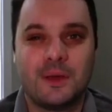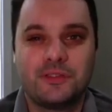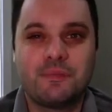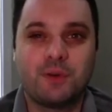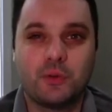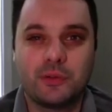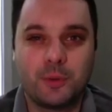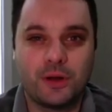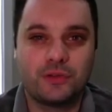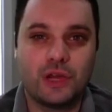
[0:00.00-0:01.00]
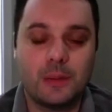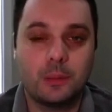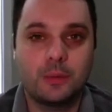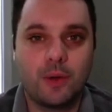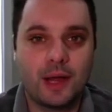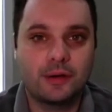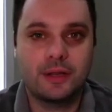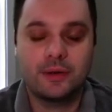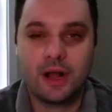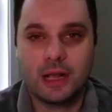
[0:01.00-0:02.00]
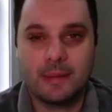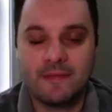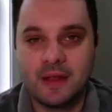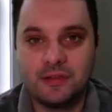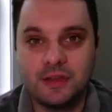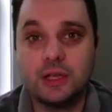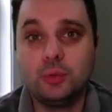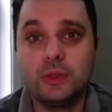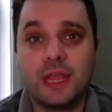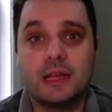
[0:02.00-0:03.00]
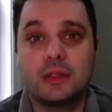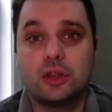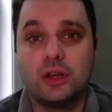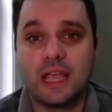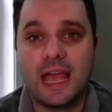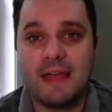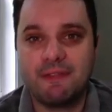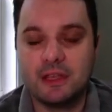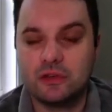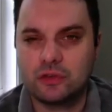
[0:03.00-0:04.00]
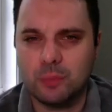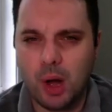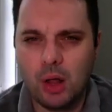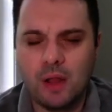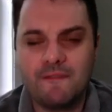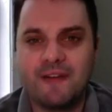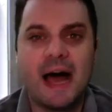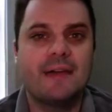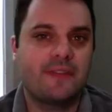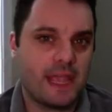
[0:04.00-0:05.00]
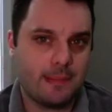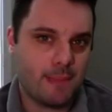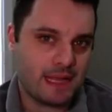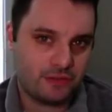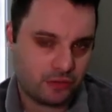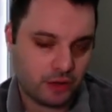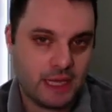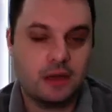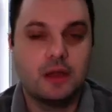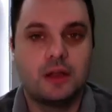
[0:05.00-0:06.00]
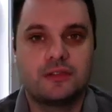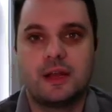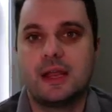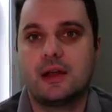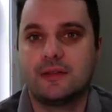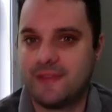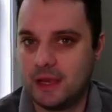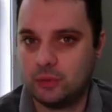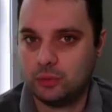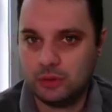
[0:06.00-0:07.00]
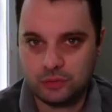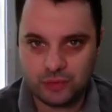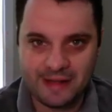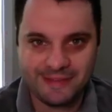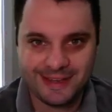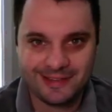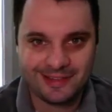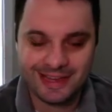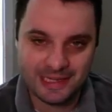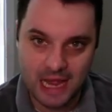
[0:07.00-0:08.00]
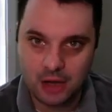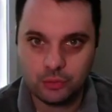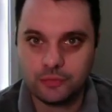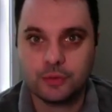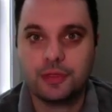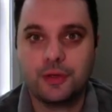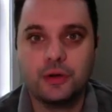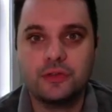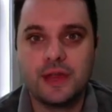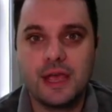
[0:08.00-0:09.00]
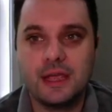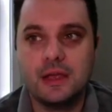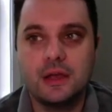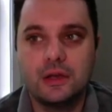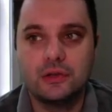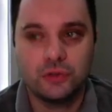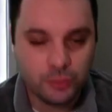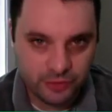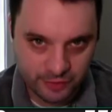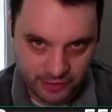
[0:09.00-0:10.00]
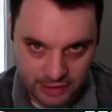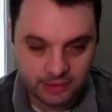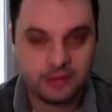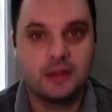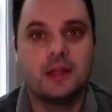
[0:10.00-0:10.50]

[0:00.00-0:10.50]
What's up, folks? I'm Chris, your MLB writer here at Occupy Fantasy, here with a look at the small five-game main slate tonight on FanDuel, DraftKings, and Yahoo for Thursday, June 16th.